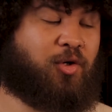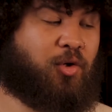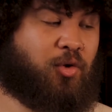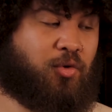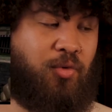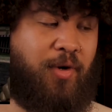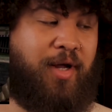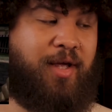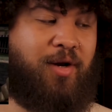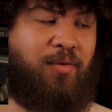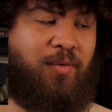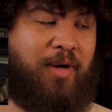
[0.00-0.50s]

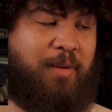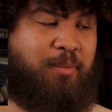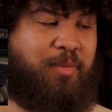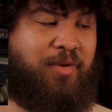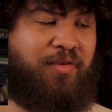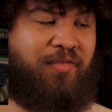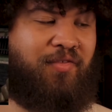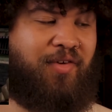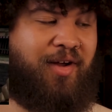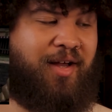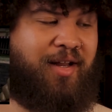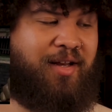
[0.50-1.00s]
great
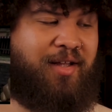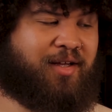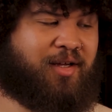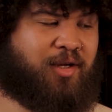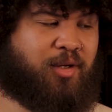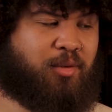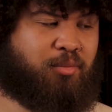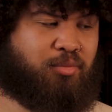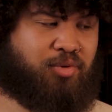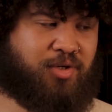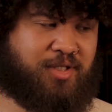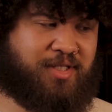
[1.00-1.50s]
weapon fighting,
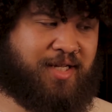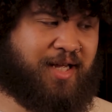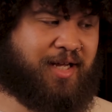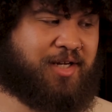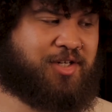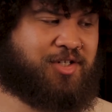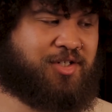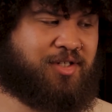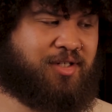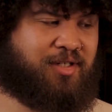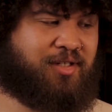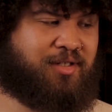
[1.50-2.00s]

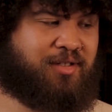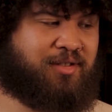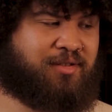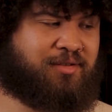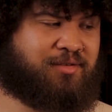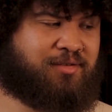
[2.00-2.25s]
protection,